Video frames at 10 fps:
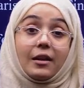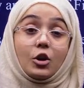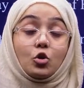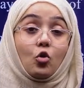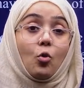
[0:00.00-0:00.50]
there
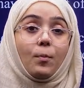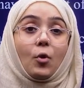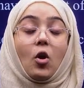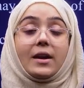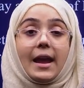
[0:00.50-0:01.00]
are two
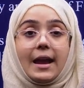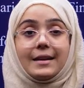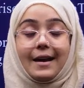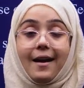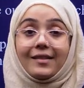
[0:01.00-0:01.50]
broad
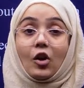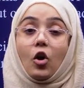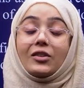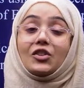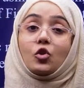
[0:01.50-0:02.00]
areas
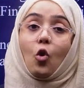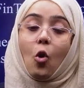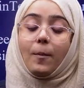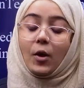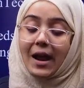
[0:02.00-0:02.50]
or
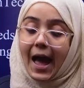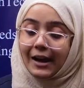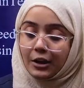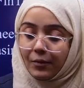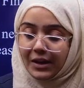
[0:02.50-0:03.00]
scope or
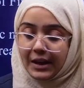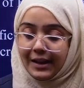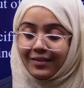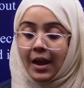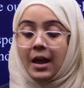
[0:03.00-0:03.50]

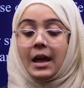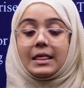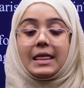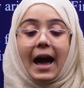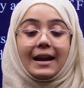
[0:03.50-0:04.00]
activities
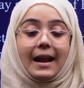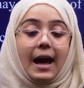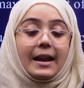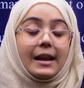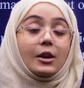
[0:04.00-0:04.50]
that
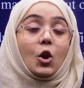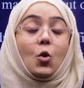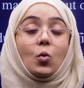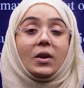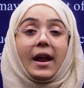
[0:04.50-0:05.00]
are
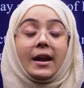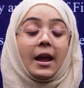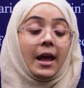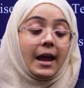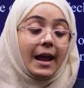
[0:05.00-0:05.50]
included
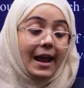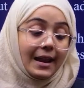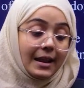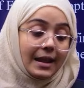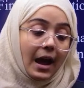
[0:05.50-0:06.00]

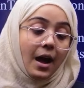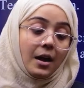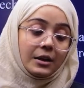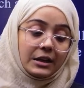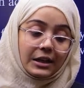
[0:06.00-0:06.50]
in the
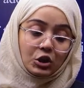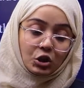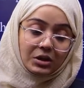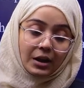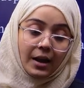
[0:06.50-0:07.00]

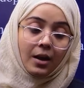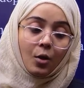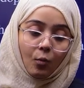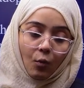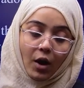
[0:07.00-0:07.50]
digital
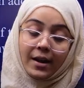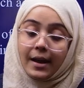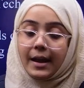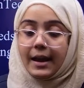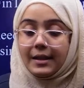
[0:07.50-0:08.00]
what
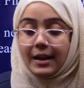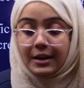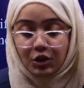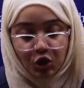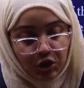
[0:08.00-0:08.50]
in the
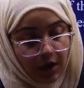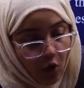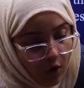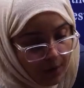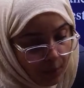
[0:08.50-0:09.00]
digital
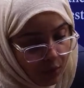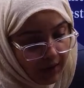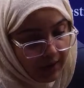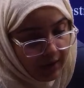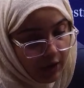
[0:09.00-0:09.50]

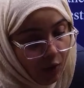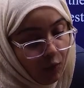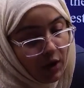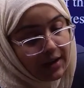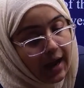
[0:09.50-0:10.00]
onboarding. Now,
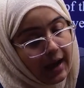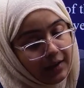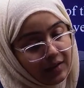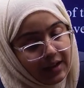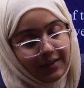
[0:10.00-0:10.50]
what are
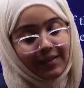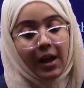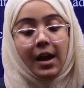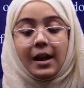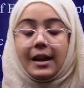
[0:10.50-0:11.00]
these?
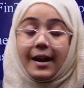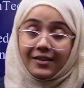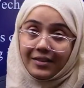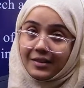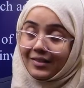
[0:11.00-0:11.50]
Let's